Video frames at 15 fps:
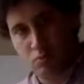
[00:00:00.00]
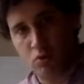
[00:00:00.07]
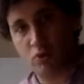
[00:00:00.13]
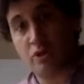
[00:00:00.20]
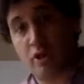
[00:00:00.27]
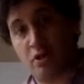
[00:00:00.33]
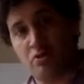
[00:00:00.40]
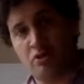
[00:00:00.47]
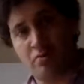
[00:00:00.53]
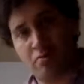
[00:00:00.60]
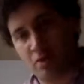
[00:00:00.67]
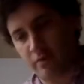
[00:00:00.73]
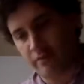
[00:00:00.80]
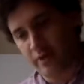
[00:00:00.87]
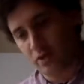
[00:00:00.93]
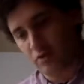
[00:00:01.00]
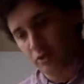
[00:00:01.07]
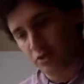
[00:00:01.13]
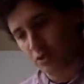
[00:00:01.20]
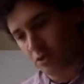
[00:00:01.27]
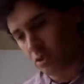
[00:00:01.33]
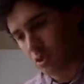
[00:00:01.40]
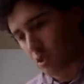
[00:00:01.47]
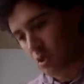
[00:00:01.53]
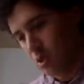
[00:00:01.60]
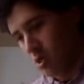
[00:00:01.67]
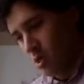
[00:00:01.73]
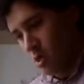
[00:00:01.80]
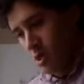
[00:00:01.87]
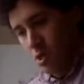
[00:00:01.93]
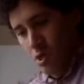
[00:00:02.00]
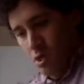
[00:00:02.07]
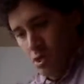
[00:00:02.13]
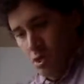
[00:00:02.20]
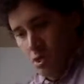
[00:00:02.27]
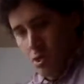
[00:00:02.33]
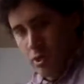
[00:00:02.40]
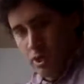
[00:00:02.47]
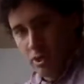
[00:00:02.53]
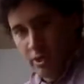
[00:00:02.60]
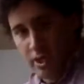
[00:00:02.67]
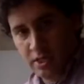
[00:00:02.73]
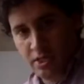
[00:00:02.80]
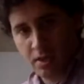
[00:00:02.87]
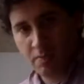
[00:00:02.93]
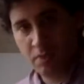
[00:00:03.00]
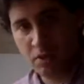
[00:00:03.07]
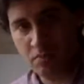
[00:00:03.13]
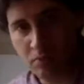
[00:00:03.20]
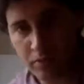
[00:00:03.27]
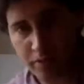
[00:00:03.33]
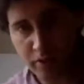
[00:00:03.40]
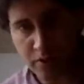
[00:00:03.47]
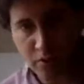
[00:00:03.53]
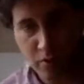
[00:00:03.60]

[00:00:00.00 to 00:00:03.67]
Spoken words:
more challenging part of that question. Okay, next I'm going to move on